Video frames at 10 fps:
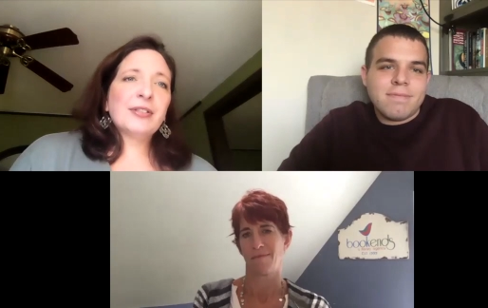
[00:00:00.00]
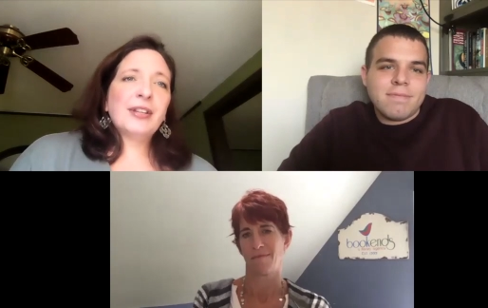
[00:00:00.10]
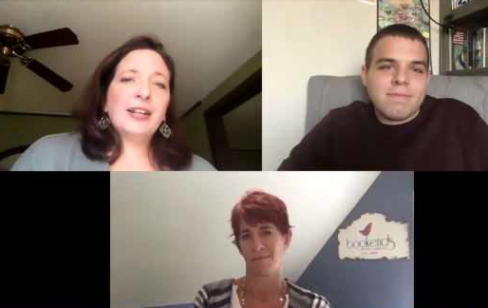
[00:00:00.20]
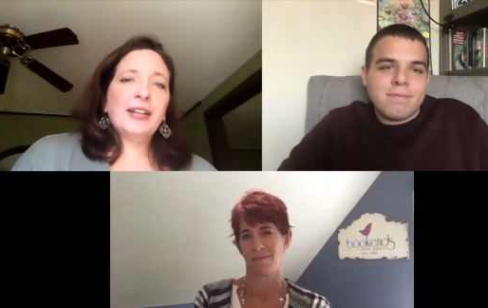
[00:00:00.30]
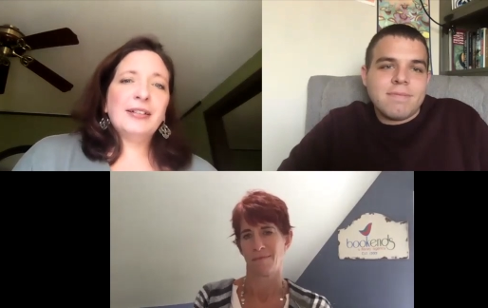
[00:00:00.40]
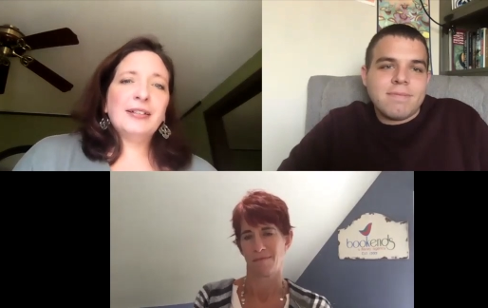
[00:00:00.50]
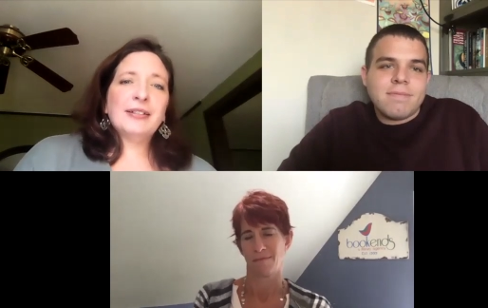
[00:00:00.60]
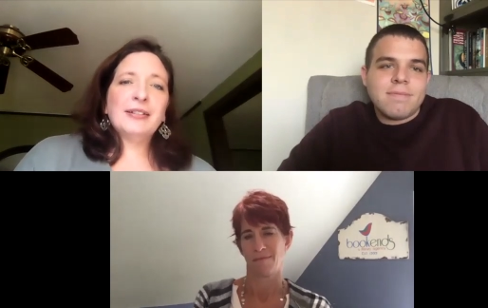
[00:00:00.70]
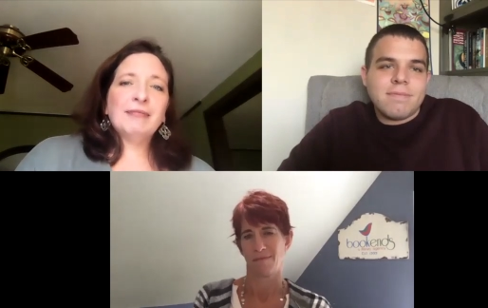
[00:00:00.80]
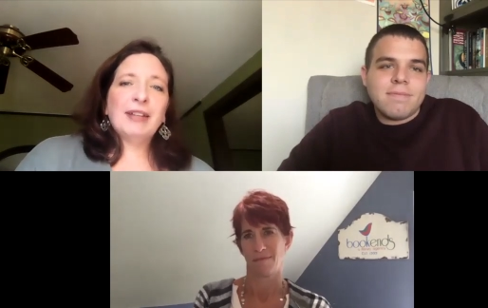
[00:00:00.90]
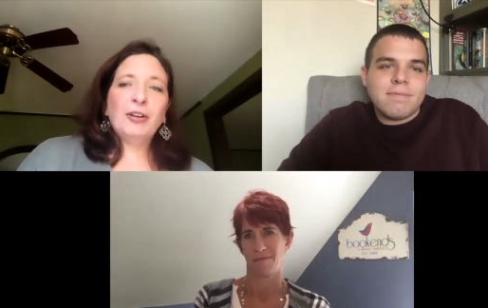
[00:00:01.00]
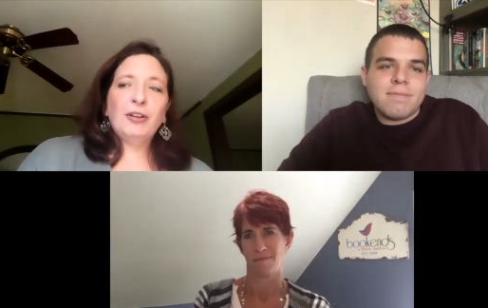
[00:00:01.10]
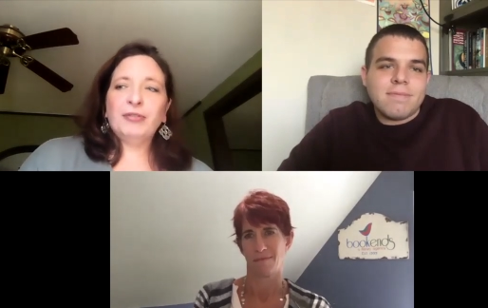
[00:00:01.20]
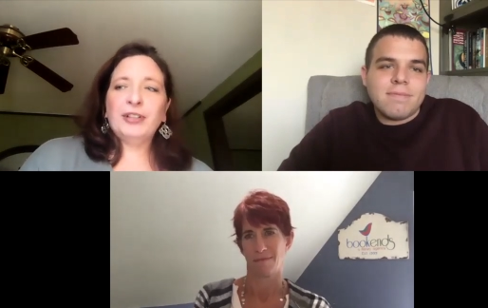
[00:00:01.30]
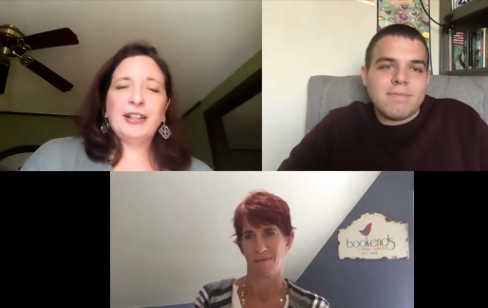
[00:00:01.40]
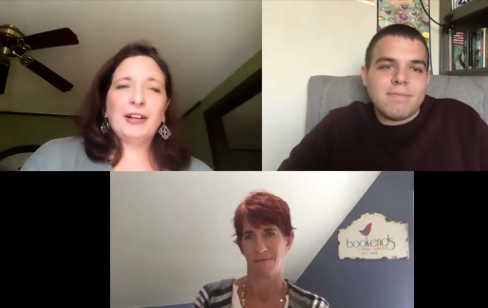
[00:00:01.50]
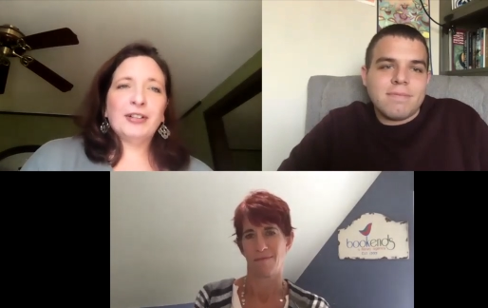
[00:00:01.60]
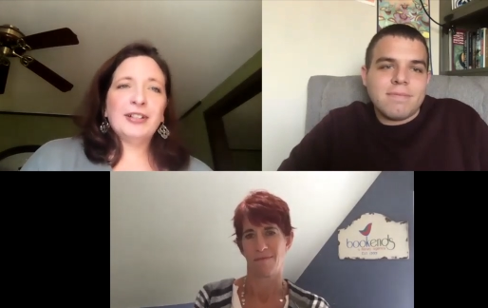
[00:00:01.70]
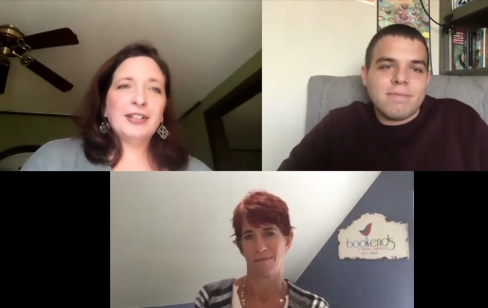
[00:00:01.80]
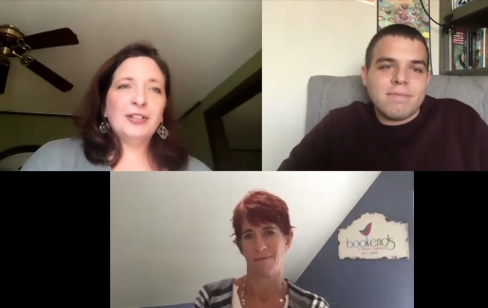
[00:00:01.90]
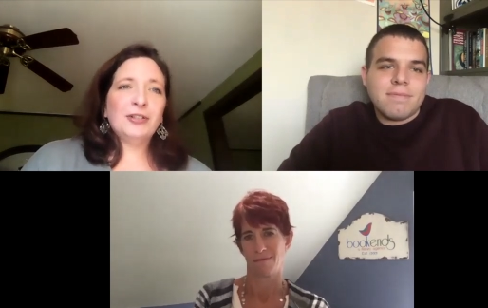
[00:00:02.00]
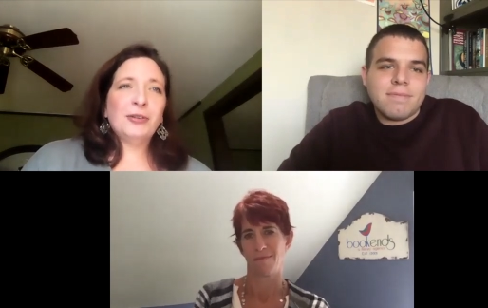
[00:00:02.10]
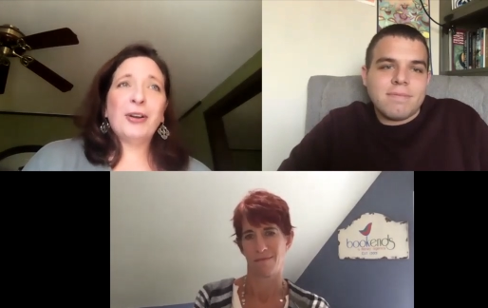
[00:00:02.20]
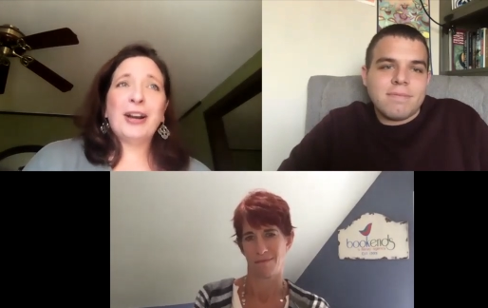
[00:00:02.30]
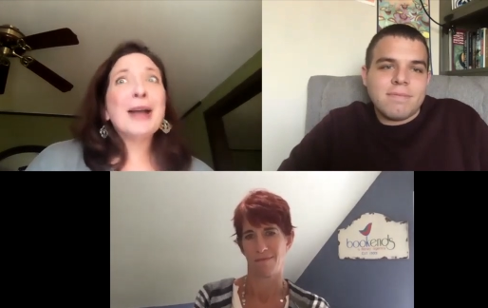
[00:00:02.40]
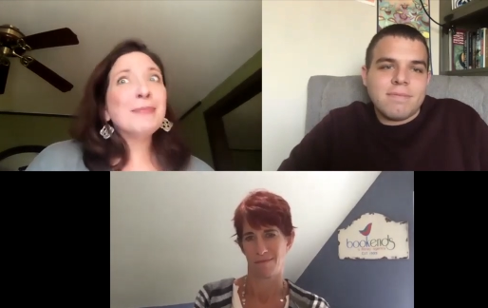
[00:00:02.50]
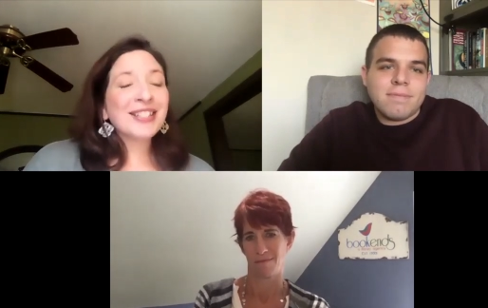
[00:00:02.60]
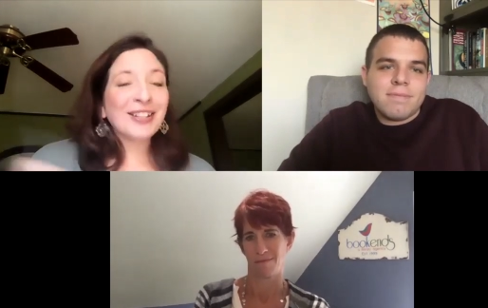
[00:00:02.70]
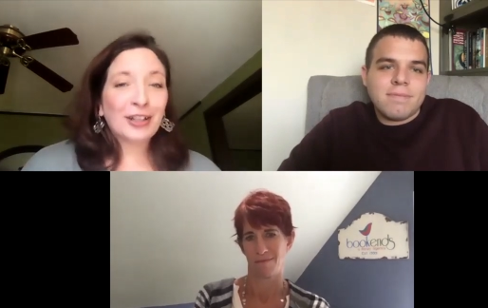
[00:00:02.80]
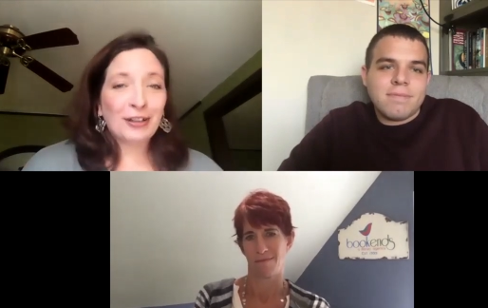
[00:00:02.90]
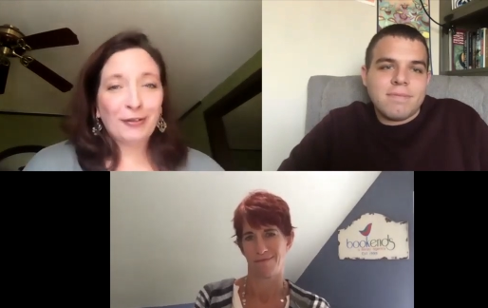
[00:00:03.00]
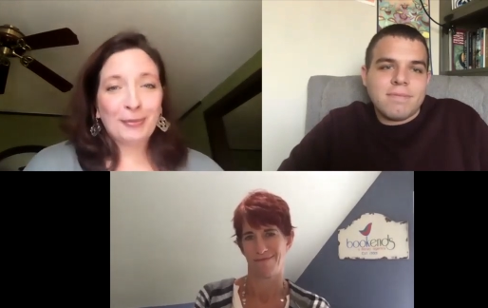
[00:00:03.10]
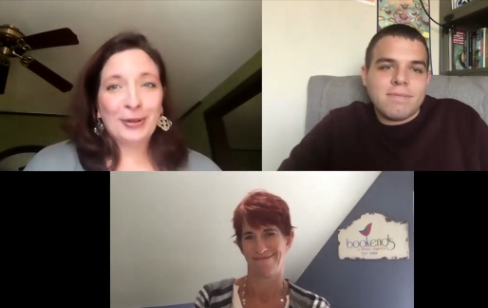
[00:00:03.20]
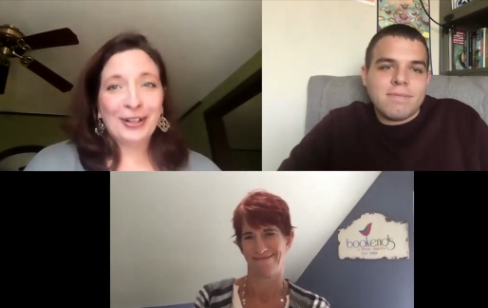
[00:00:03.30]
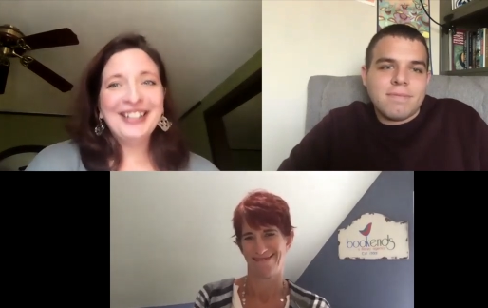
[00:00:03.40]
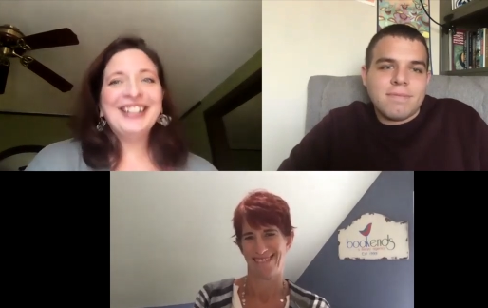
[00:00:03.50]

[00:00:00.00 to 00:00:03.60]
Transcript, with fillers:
Speaker 1: and and hopefully that'll continue to grow. And I'm still looking for more